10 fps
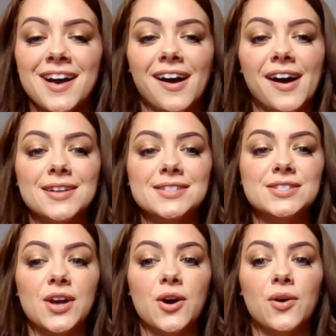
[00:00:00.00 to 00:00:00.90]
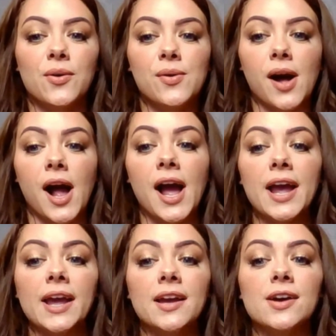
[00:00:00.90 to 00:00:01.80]
Uh, so
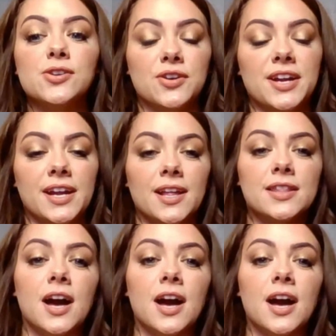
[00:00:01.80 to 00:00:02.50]
I agree.